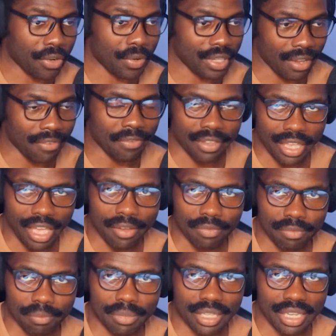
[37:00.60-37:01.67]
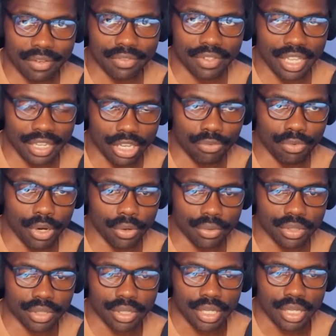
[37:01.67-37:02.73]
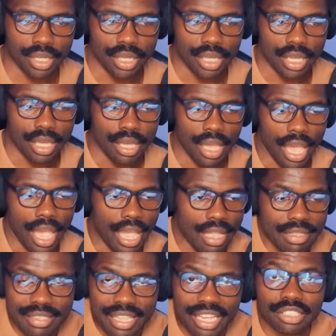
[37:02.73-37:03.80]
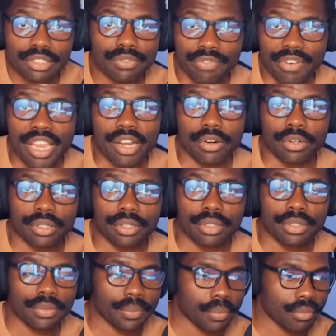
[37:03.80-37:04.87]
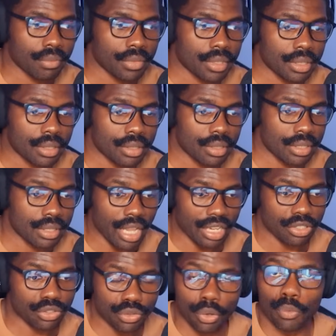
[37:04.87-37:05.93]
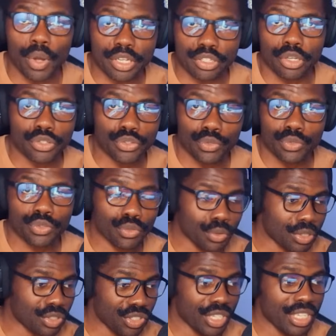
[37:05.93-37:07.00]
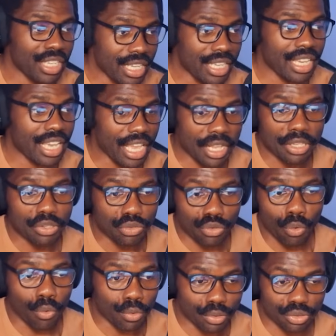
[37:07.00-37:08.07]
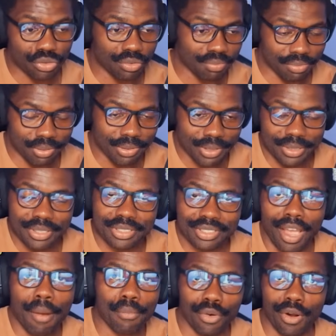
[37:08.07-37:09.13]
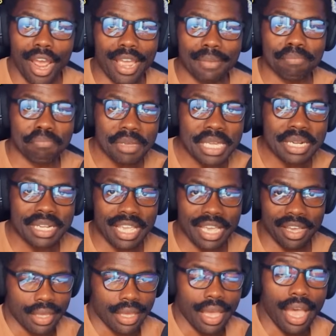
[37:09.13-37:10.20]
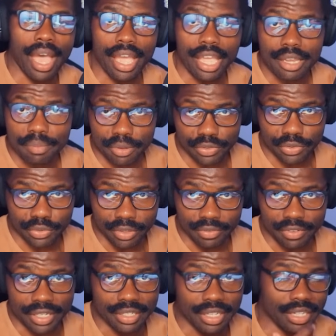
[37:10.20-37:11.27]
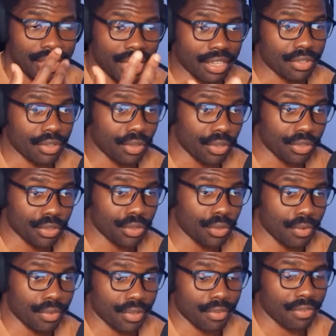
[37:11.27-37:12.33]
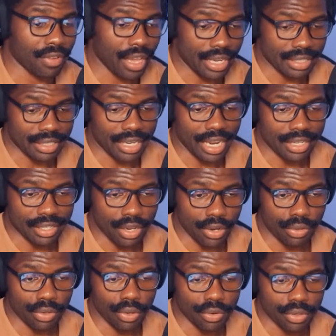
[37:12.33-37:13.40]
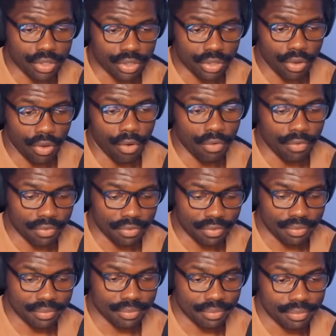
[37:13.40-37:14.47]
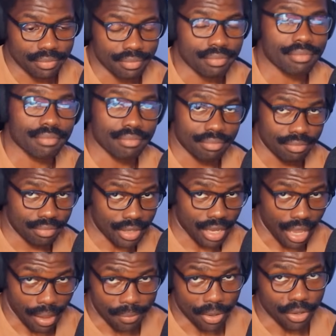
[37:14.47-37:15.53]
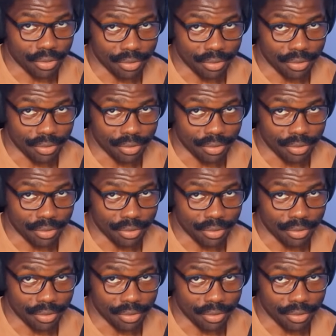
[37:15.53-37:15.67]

I believe that he wrote. And that's fair. That's not what you're used to see in your samurai media. I personally think that it has a lot to do with the fact that a lot of, I'm going to